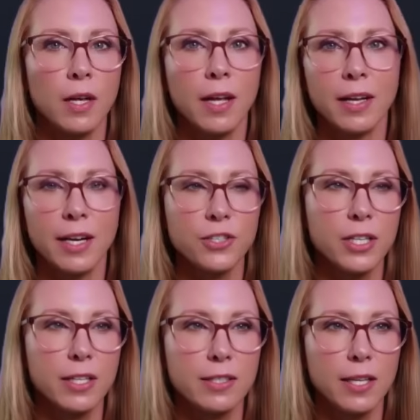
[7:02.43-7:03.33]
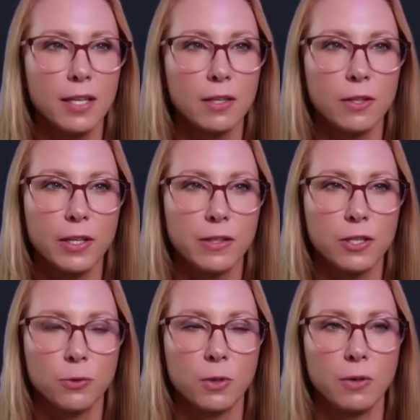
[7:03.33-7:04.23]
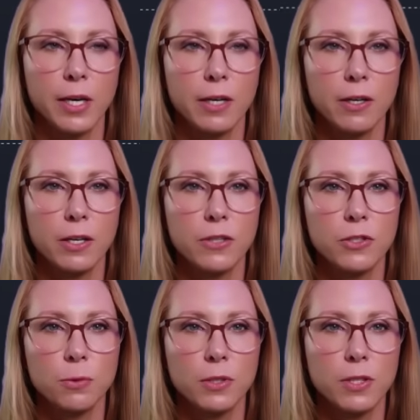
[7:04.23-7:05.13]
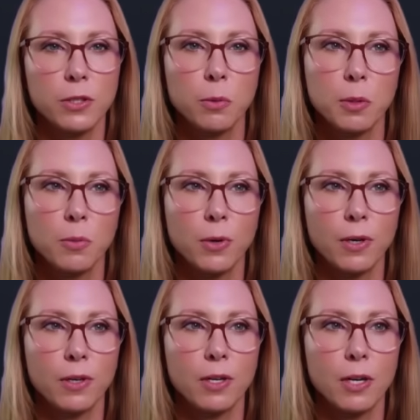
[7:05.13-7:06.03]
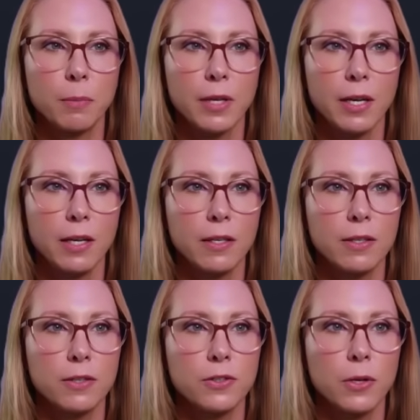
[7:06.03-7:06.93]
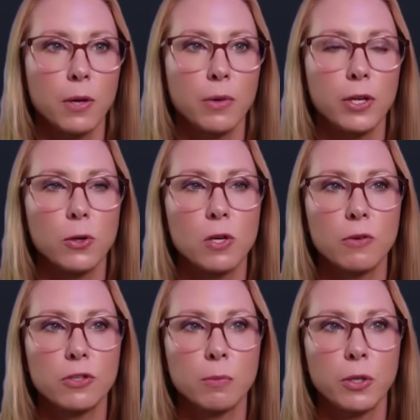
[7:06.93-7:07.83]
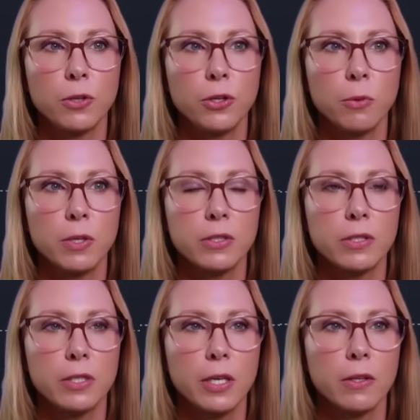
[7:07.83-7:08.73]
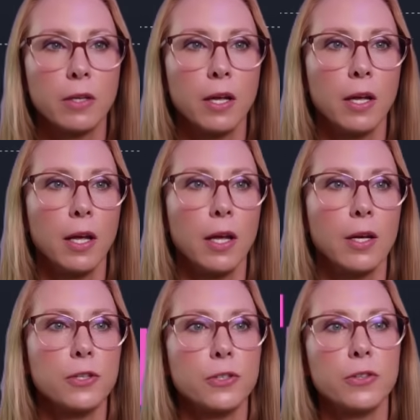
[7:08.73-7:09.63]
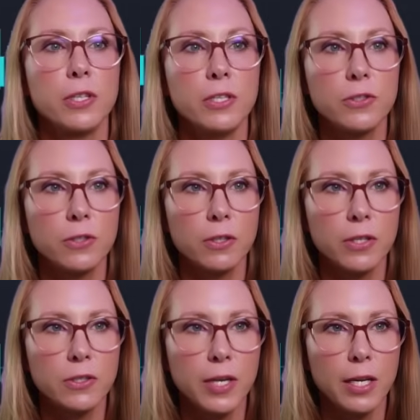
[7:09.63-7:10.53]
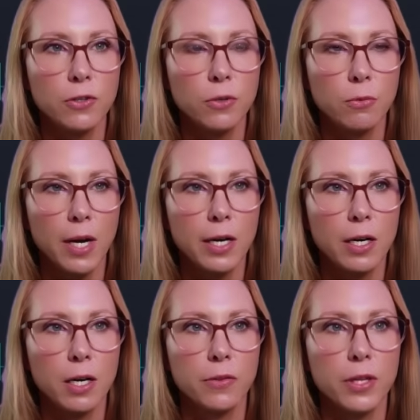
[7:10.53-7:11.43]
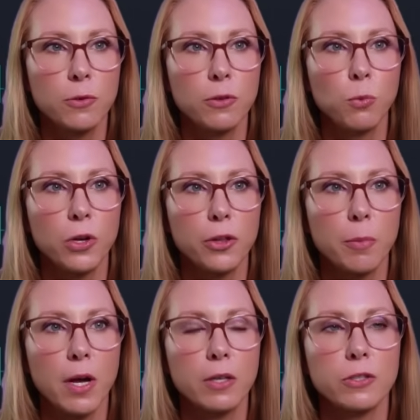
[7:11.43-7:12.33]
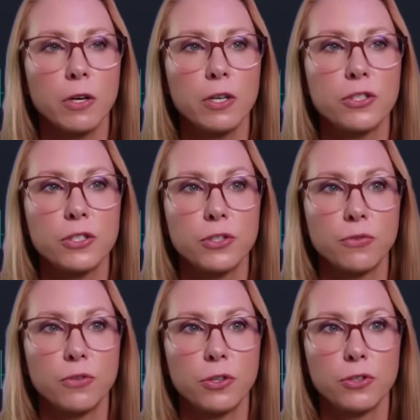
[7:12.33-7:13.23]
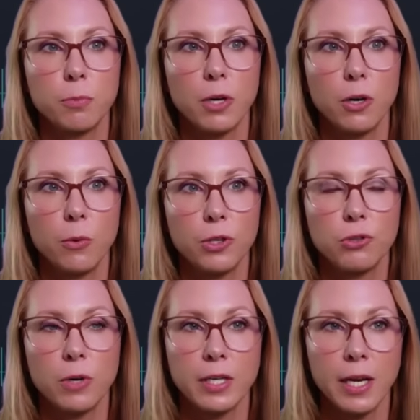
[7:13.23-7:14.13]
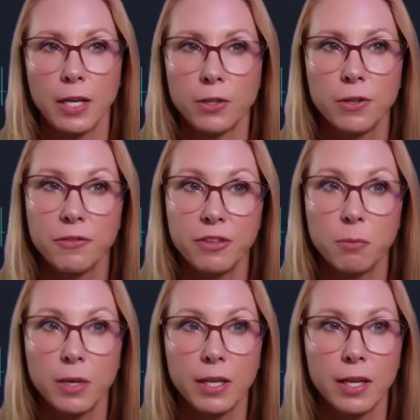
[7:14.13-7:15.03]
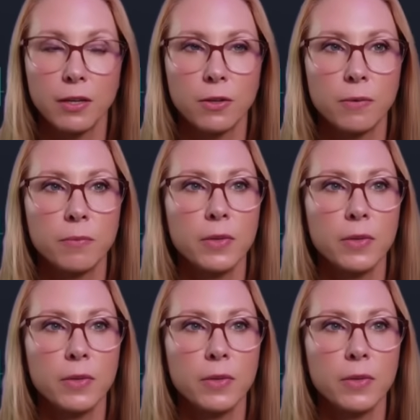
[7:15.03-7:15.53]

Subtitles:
actually, let's take a look at this one right here, because this one's a little bit more complicated. And so I want to go over some little nuances here. So this candle right here, where the box starts, is the first bar with trend candle, the FIBWIT candle.